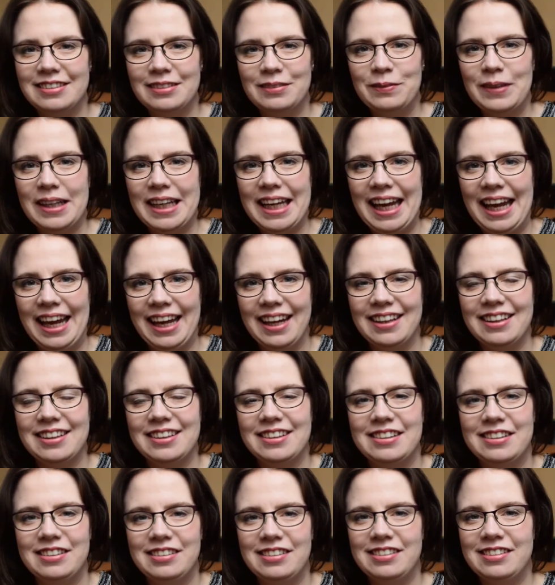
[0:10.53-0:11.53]
is
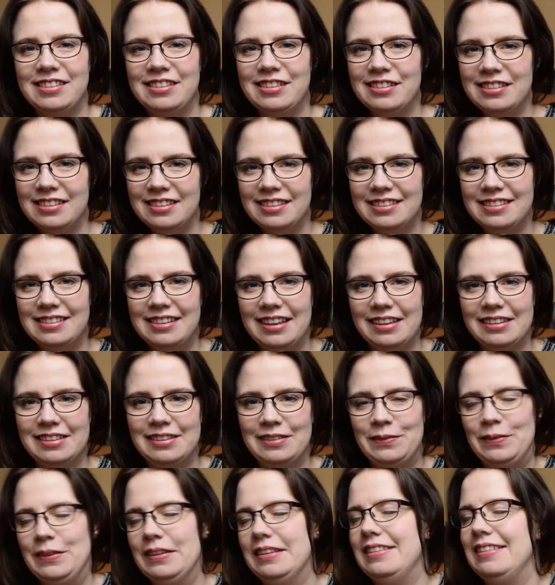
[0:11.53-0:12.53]
Michaela of Studio
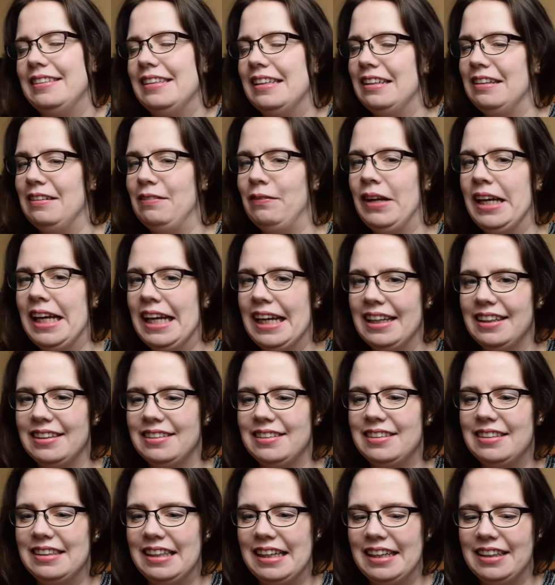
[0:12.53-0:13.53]
Octopus, and I'm here
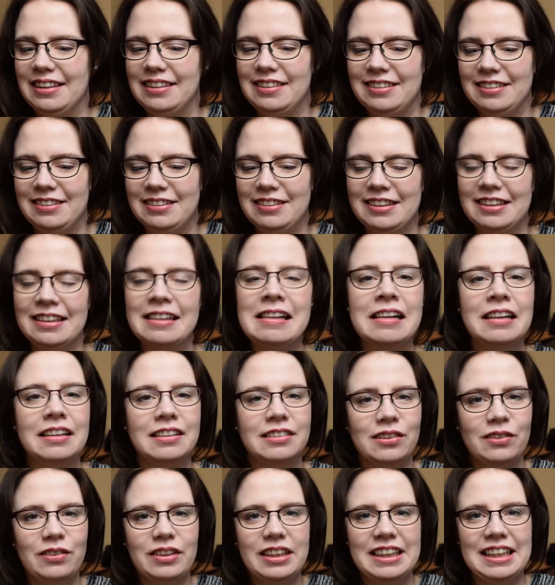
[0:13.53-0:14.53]
today doing
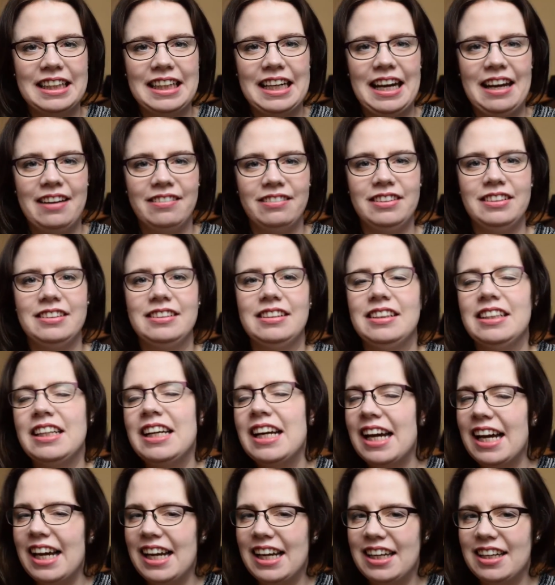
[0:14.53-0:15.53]
something that I haven't done
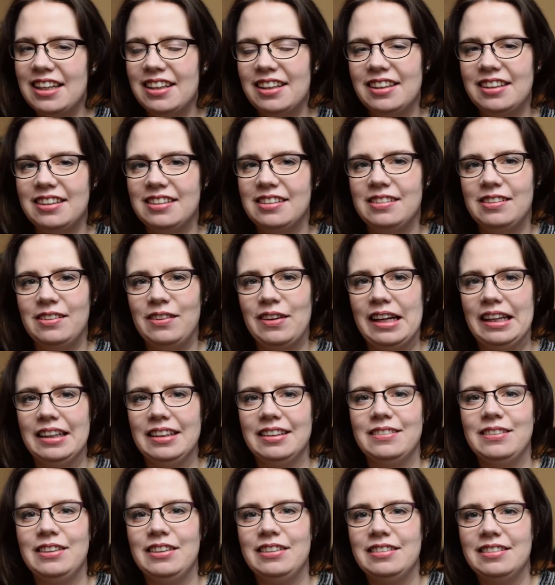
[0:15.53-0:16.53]
in a little while,
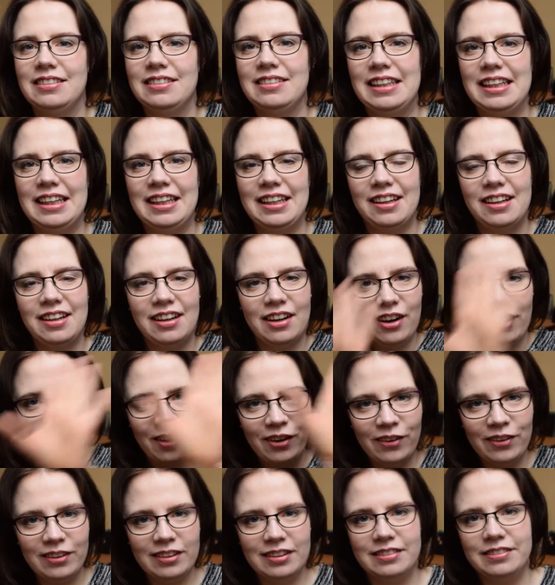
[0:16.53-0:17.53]
which is a
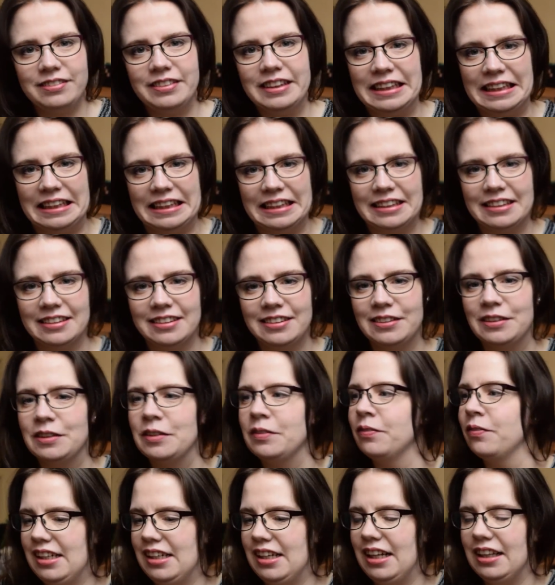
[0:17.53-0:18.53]
haul video.
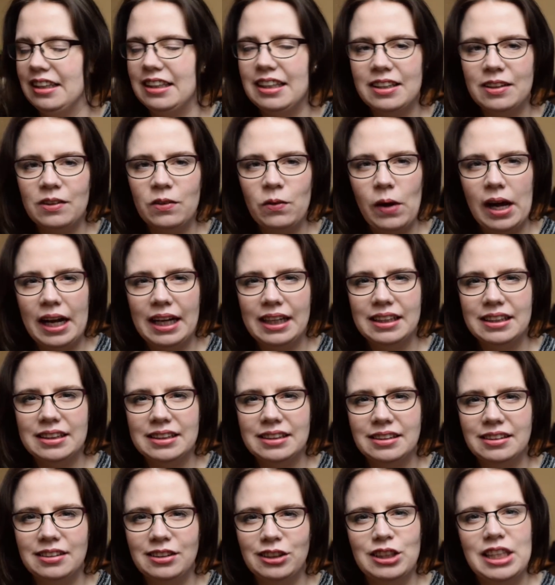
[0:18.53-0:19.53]
A little while
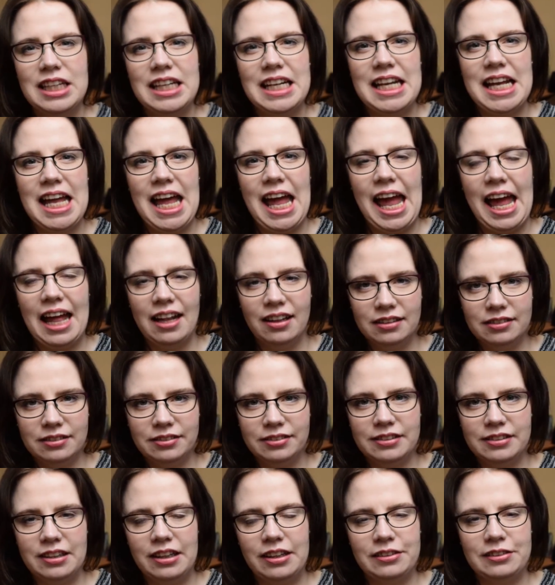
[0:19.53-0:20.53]
ago,
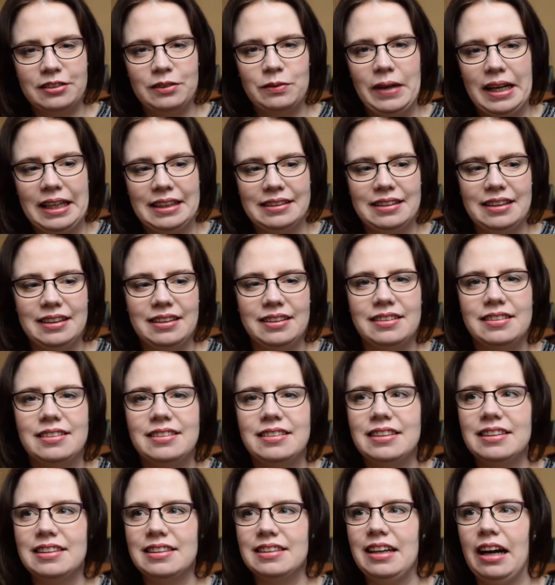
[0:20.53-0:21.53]
e.l.f. Cosmetics
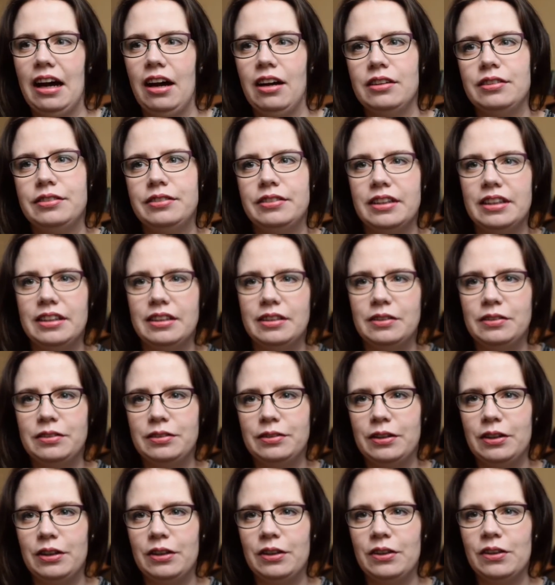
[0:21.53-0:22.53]
did an offer
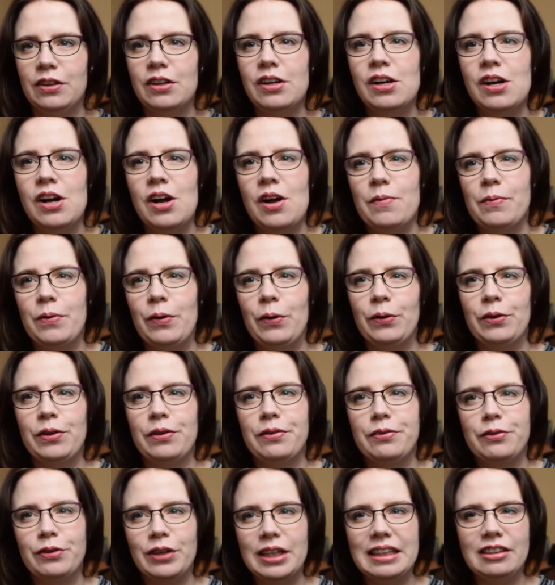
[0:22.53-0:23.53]
for both
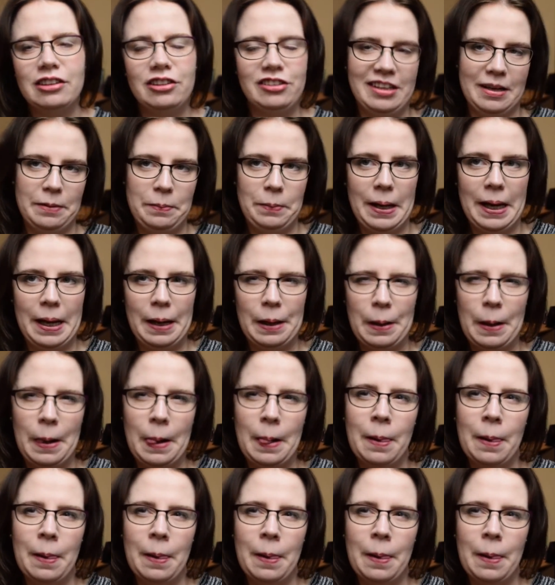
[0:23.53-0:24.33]
free shipping